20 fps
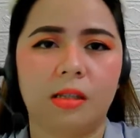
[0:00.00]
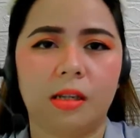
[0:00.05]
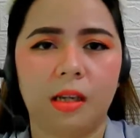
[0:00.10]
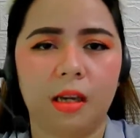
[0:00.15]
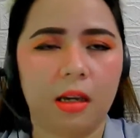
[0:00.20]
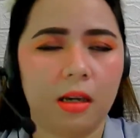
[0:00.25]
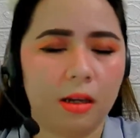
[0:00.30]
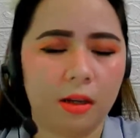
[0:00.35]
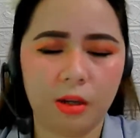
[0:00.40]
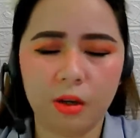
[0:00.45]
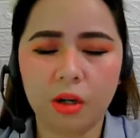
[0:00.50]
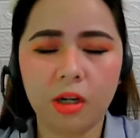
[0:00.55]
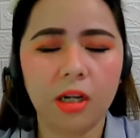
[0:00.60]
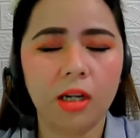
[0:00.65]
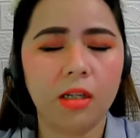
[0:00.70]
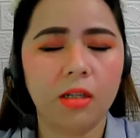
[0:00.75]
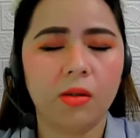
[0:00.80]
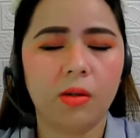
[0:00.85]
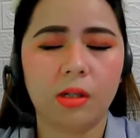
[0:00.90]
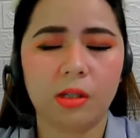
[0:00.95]
Okay, you're
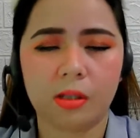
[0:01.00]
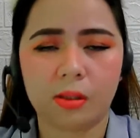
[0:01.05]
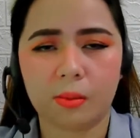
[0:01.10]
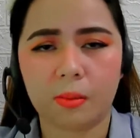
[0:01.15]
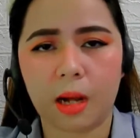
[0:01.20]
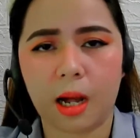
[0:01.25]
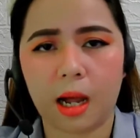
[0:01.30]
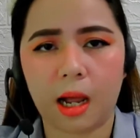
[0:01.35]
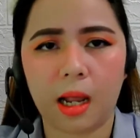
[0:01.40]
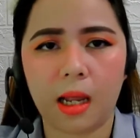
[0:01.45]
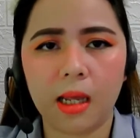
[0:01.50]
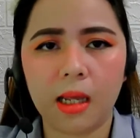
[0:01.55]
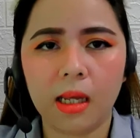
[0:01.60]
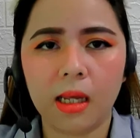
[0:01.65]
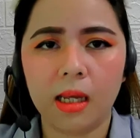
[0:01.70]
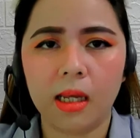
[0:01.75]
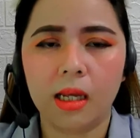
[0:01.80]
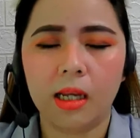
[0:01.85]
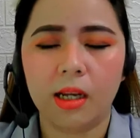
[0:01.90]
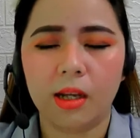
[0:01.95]
not going to buy
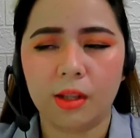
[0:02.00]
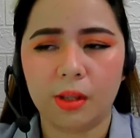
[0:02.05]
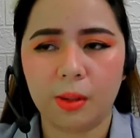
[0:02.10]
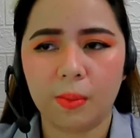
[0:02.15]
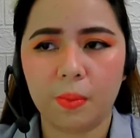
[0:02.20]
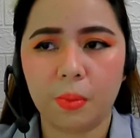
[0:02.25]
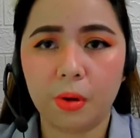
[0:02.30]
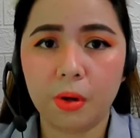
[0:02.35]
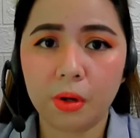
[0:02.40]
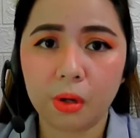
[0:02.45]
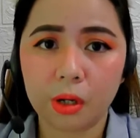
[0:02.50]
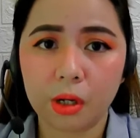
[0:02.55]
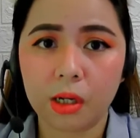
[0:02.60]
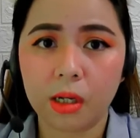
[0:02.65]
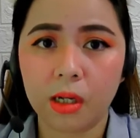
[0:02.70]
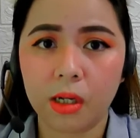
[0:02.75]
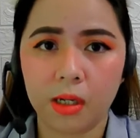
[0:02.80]
the book,